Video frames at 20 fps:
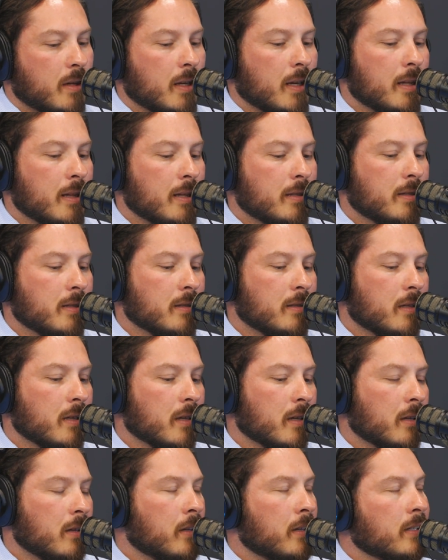and this is
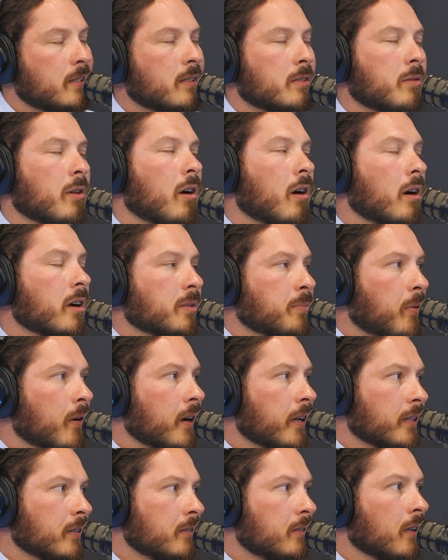the hardest
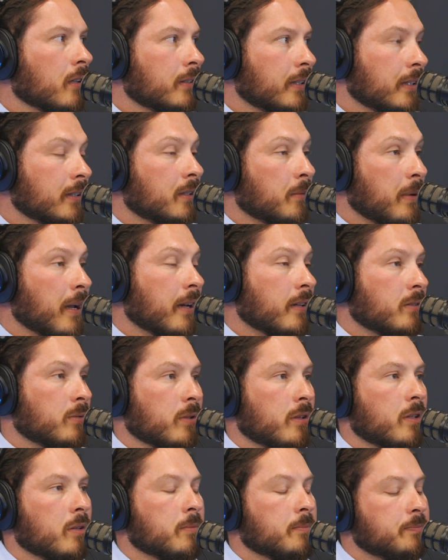part of consulting, to be honest
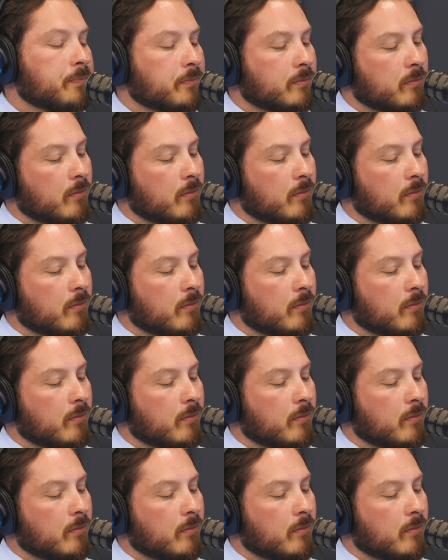with you,